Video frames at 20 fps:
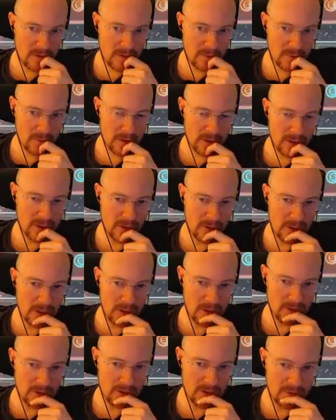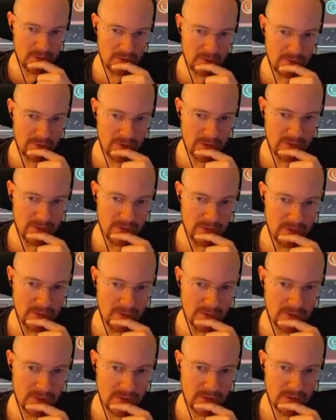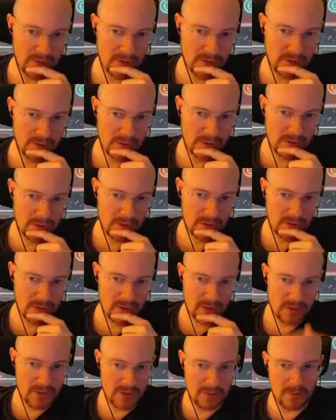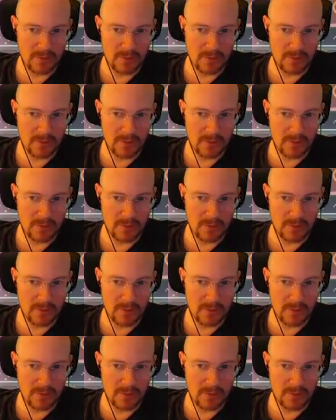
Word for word: Will he go heal at 25 health? He